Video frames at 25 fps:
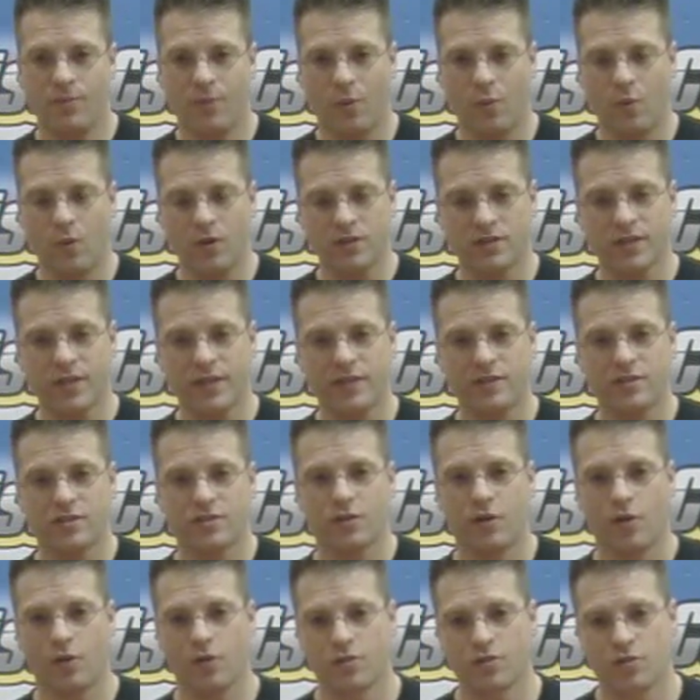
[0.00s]
but once I
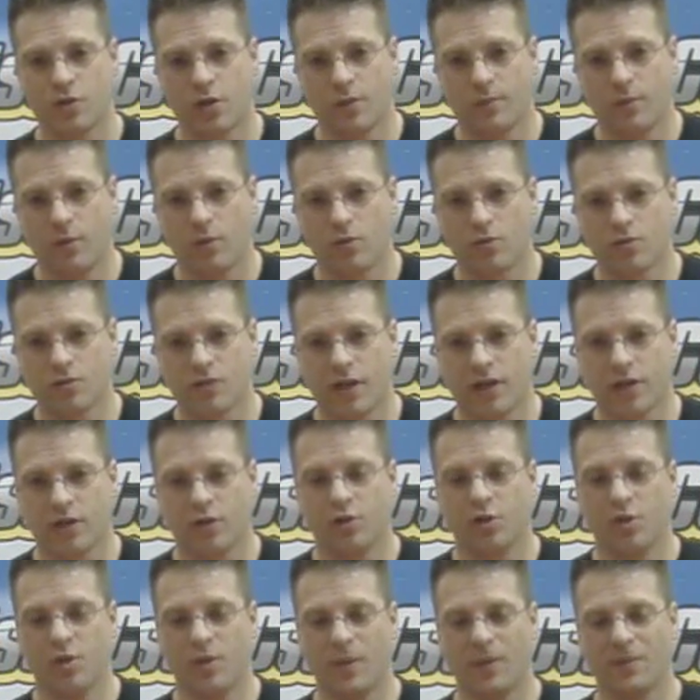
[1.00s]
install this on a
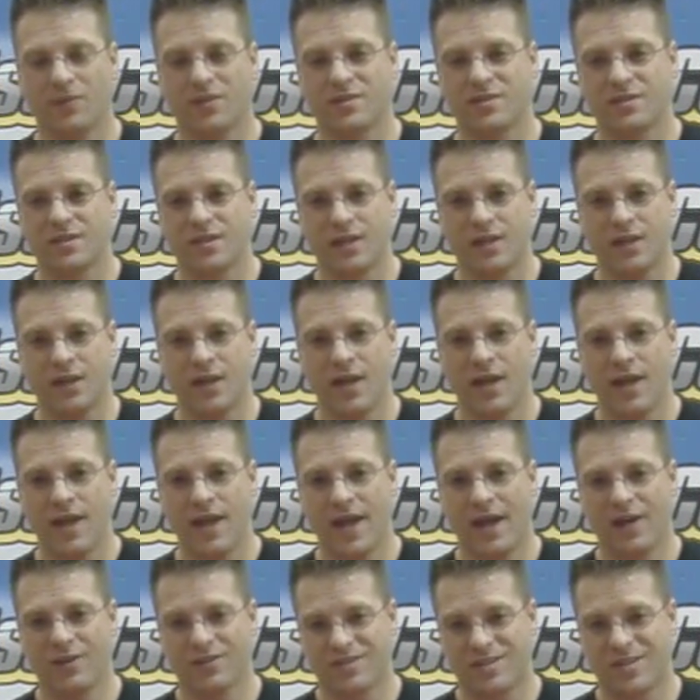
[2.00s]
motorcycle, you'll be able to see
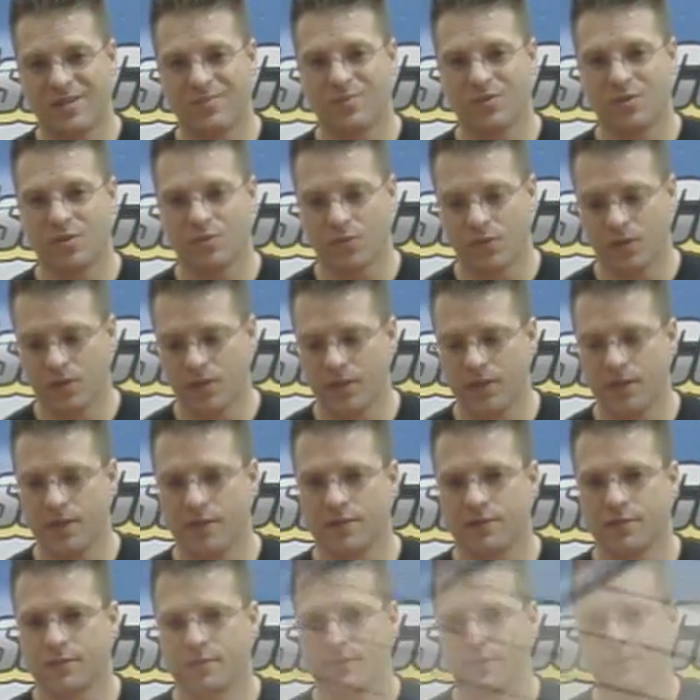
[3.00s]
how simple it really is.